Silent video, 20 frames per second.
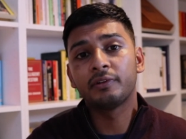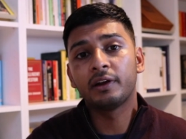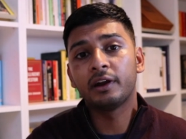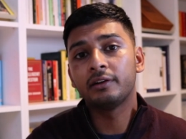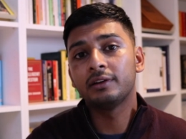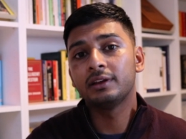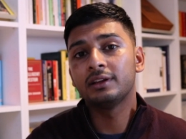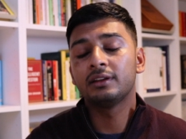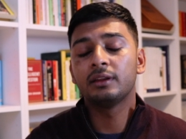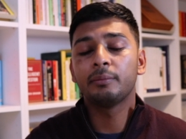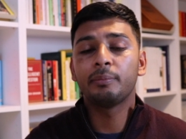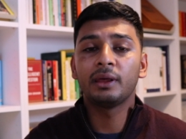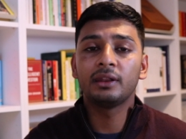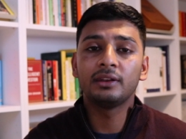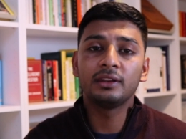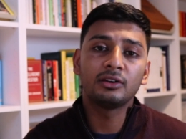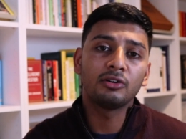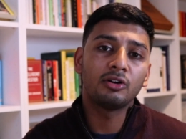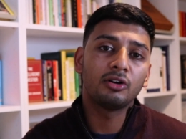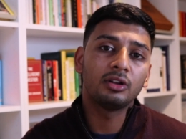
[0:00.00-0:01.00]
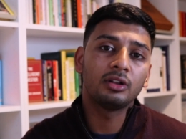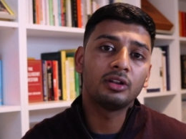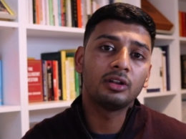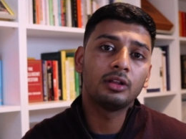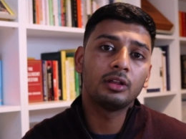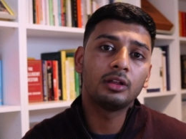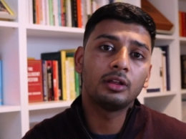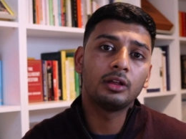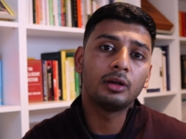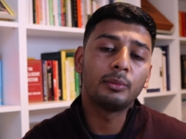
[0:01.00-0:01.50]
vary depending on
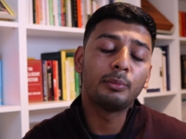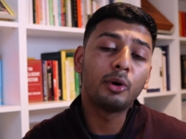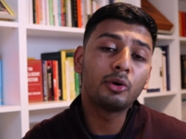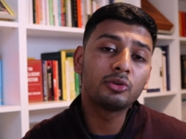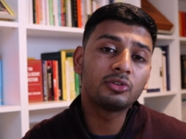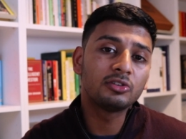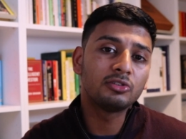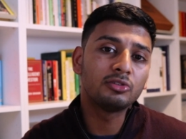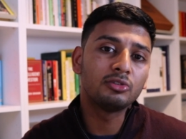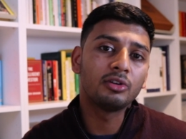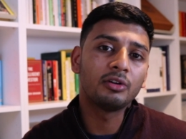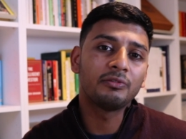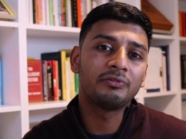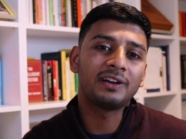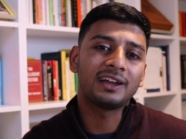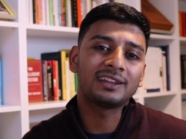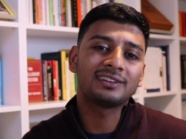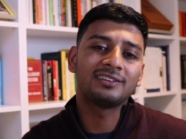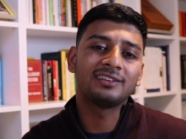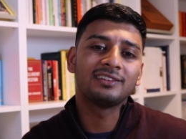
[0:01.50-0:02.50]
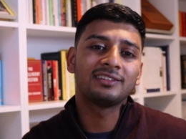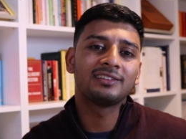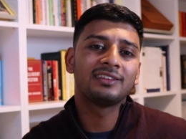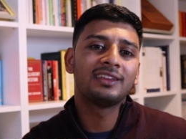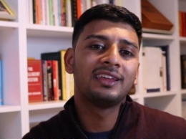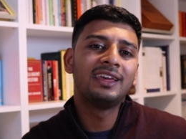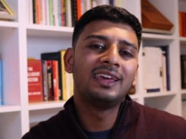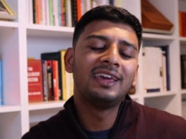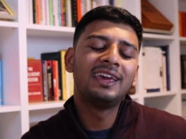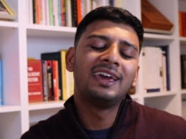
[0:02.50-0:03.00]
a multitude of factors
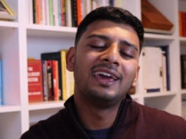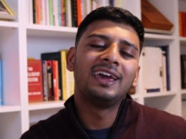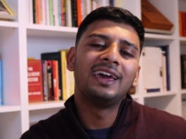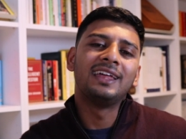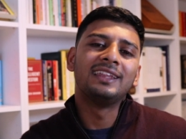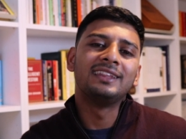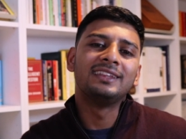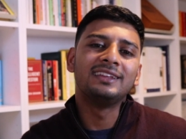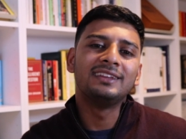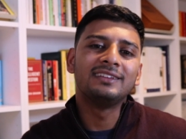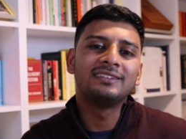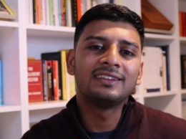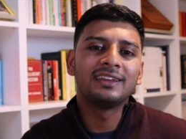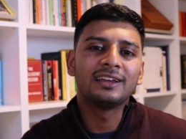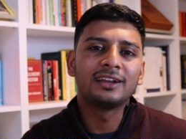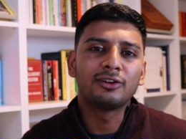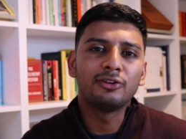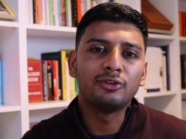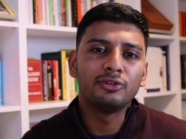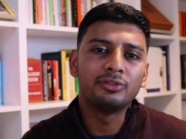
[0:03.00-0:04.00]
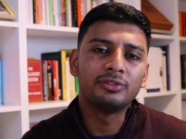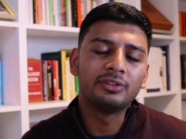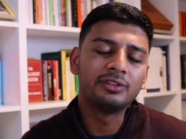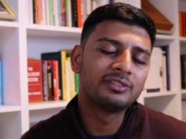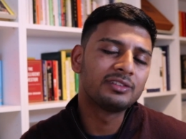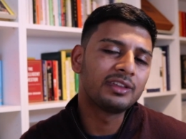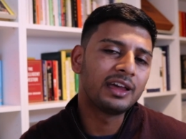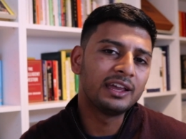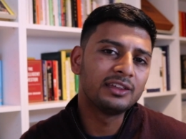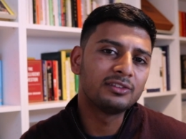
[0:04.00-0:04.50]
and these include the
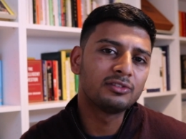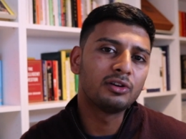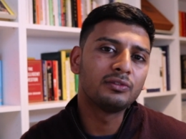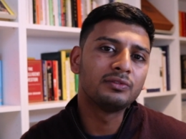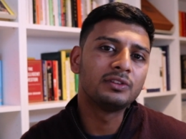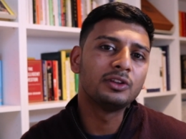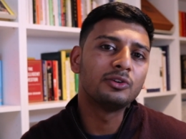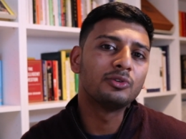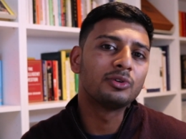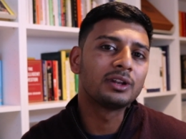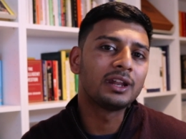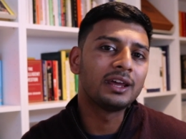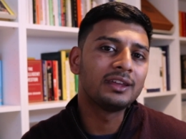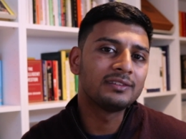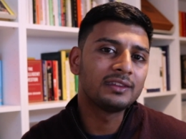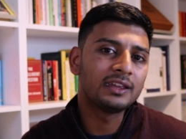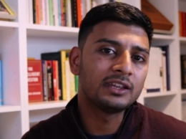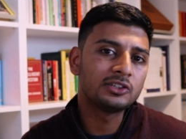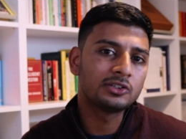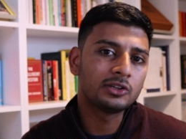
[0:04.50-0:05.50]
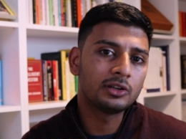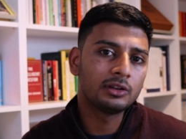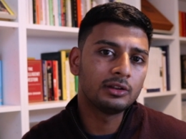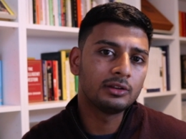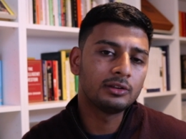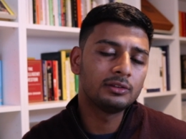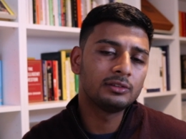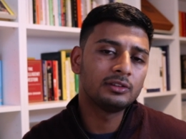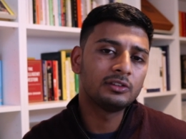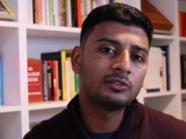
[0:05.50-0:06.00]
size of the
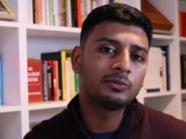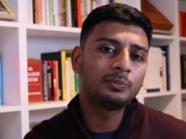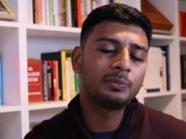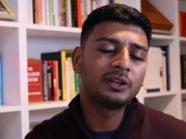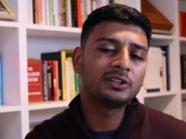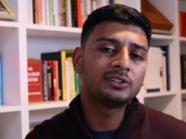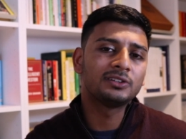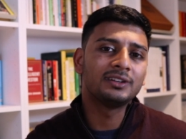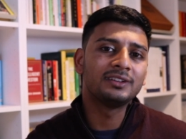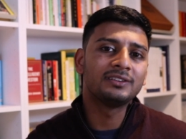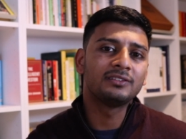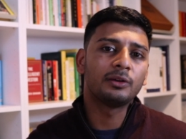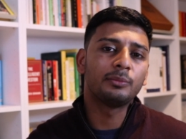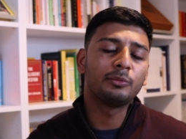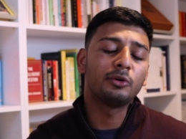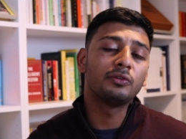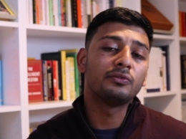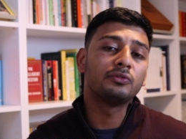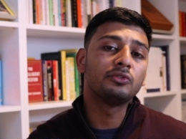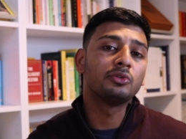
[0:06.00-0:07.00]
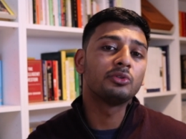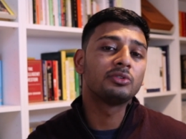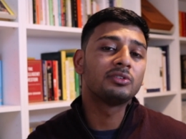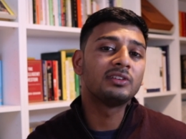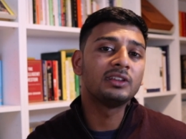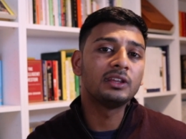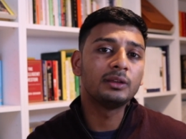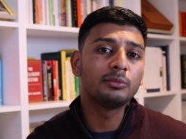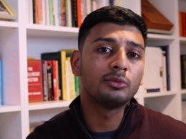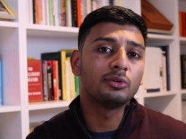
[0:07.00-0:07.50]
organization, the specialism of your
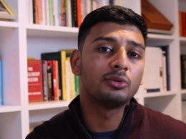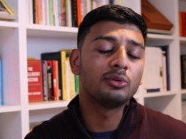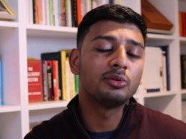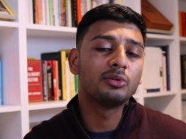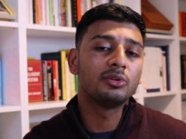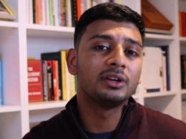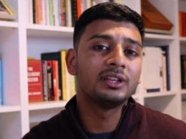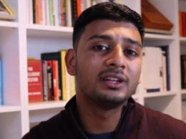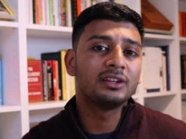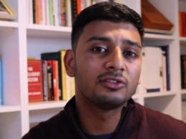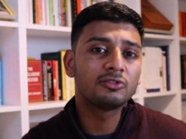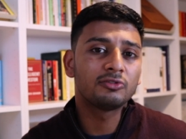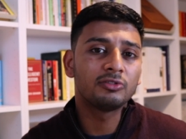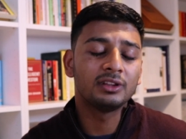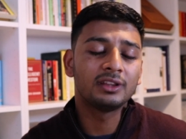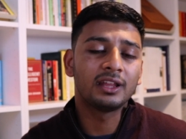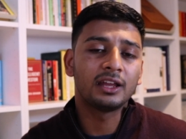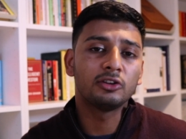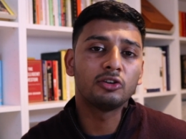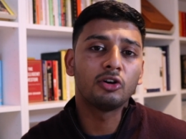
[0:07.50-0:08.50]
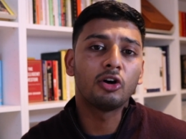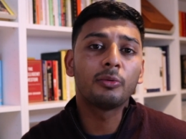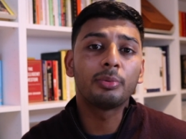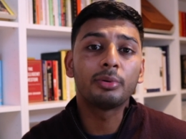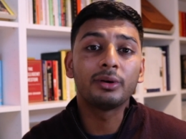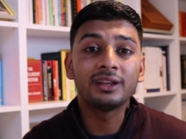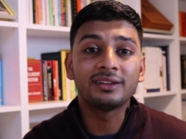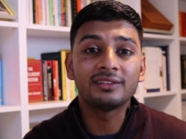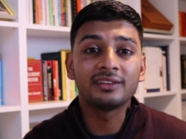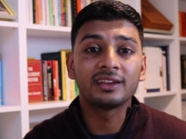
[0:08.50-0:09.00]
team or industry that you're
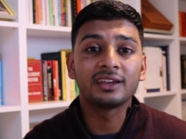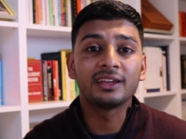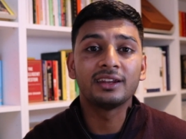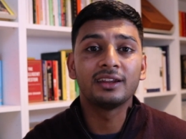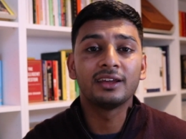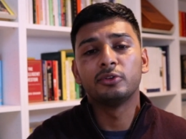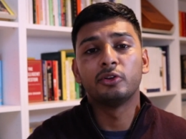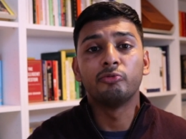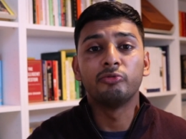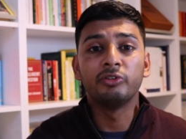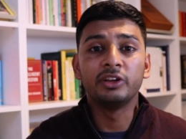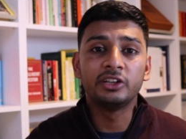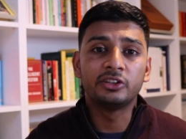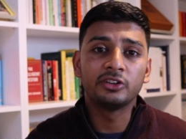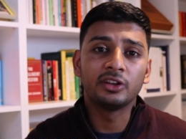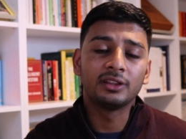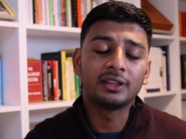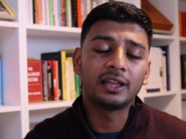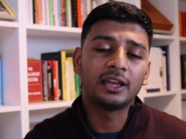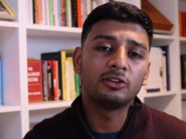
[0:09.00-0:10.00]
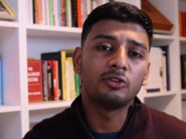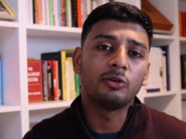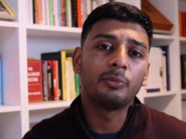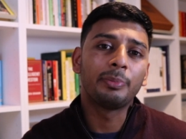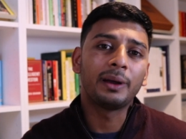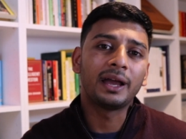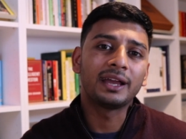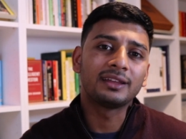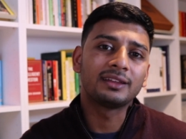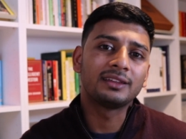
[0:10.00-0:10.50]
operating in, the region that your
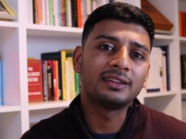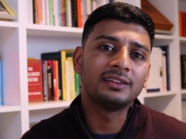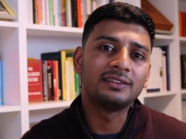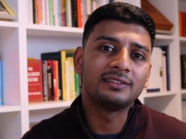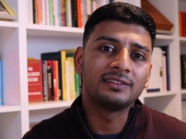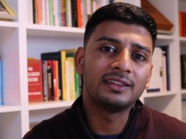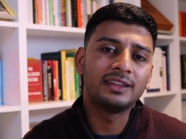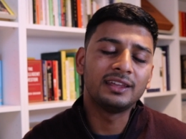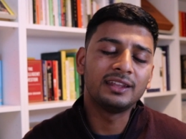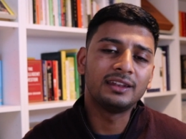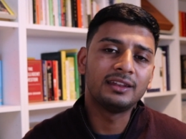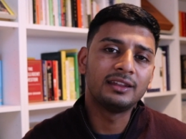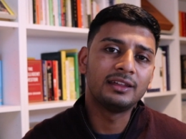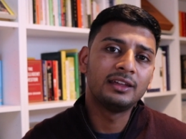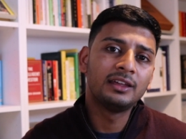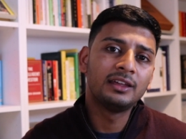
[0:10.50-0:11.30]
bank is in.